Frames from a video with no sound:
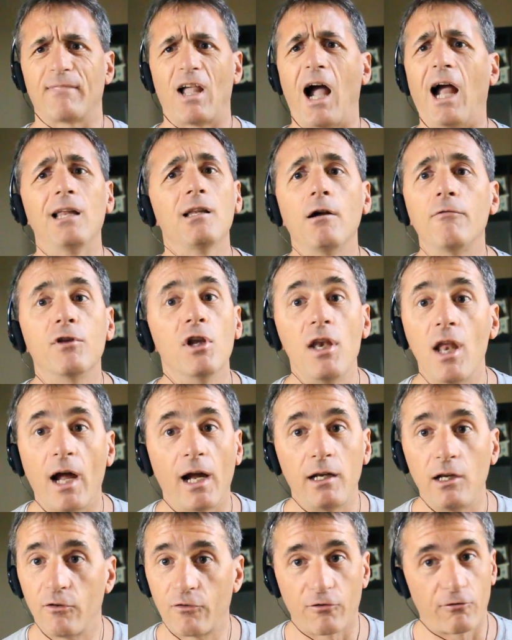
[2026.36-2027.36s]
I love the
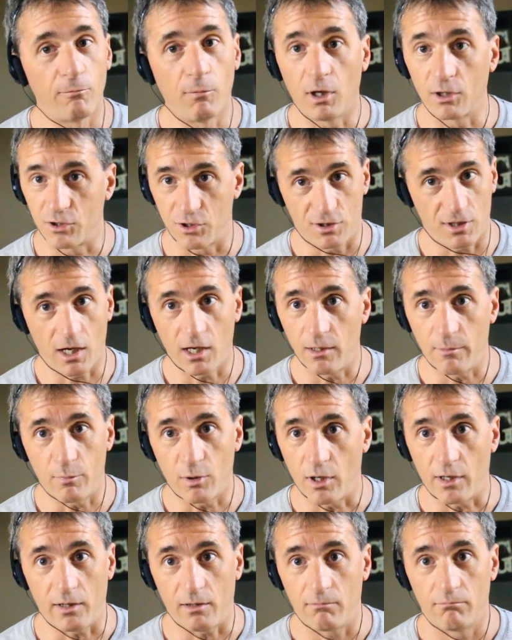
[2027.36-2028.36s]
90s as much as
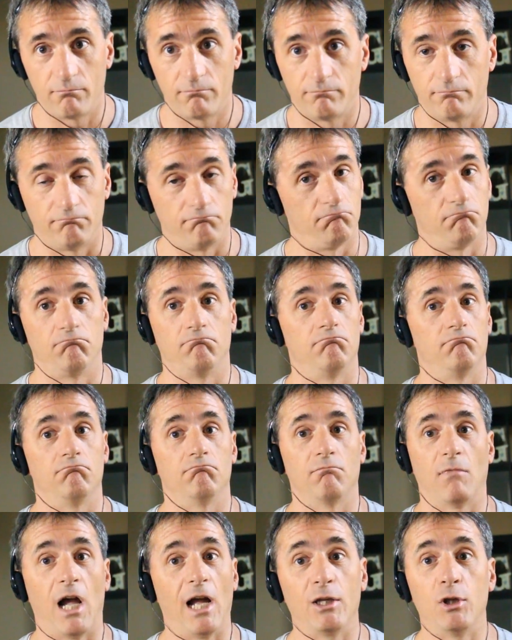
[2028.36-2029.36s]
anybody.
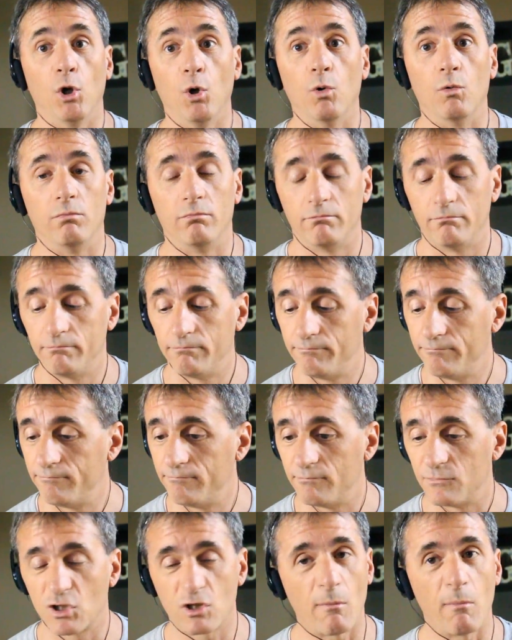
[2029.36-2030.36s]
I do.
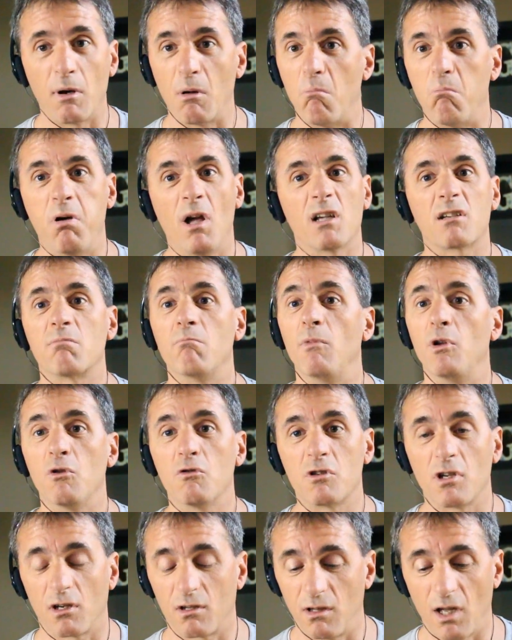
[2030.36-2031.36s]
Some of the best
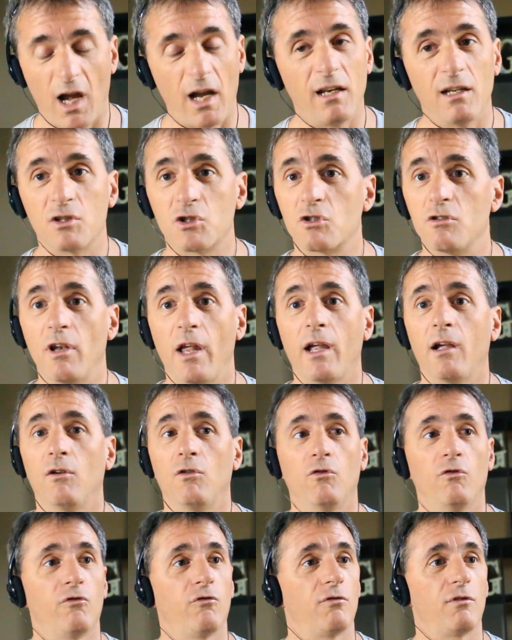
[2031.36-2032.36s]
music. 9 Inch
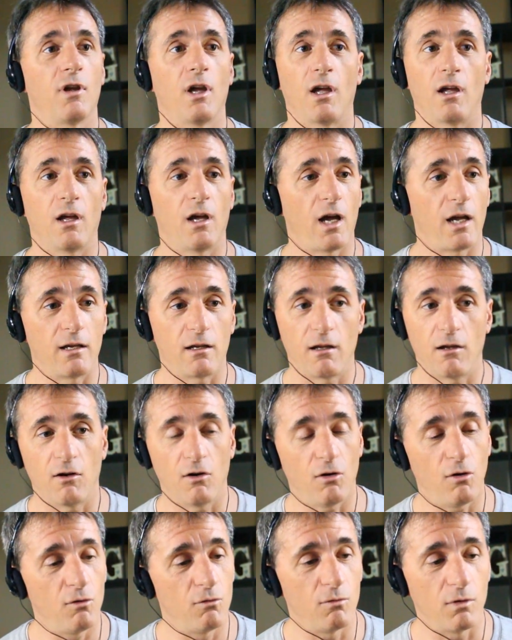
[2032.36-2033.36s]
Nails, you
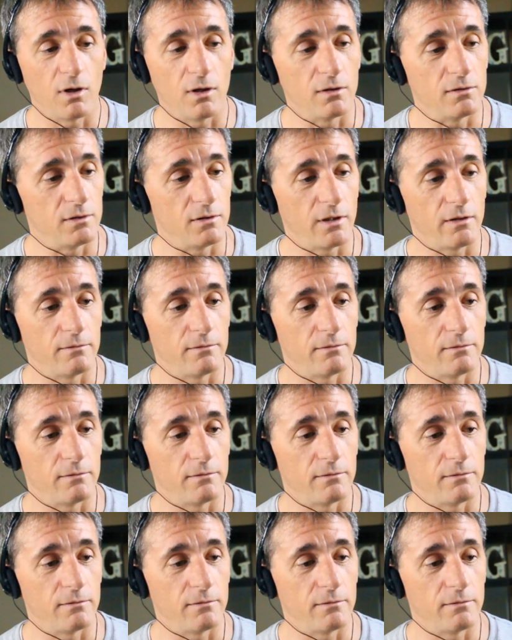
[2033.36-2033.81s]
know...